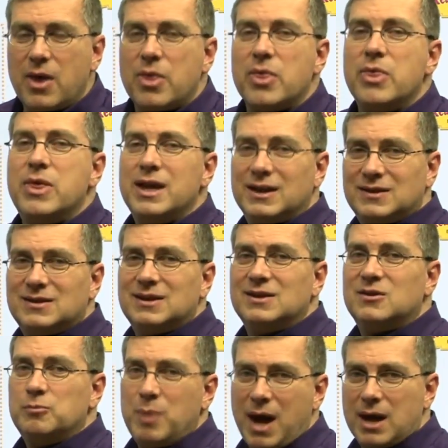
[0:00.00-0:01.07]
This
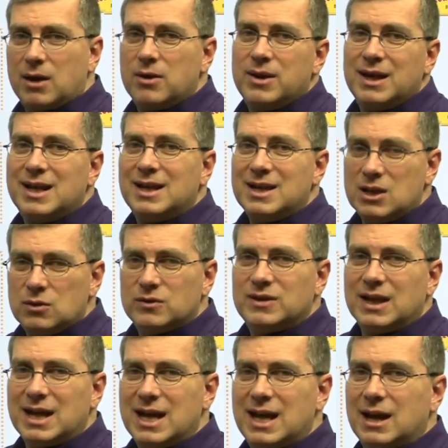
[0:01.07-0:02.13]
is better than
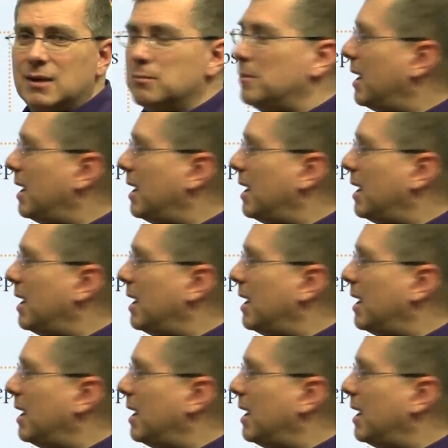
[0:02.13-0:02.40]
using it.